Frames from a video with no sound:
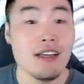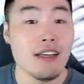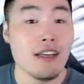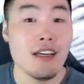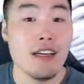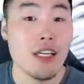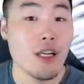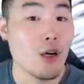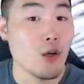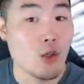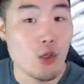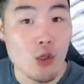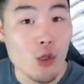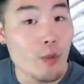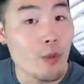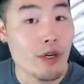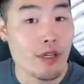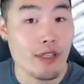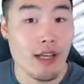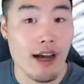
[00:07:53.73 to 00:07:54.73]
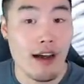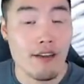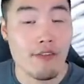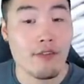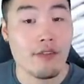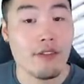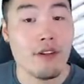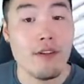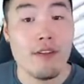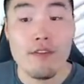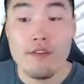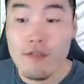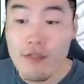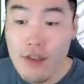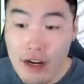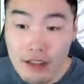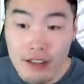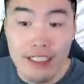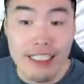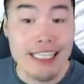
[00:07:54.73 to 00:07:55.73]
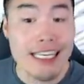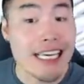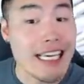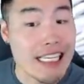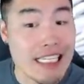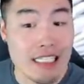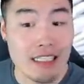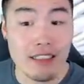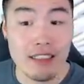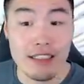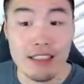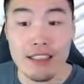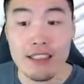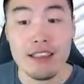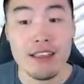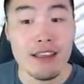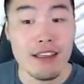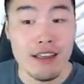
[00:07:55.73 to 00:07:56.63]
you know, supers off fairly easily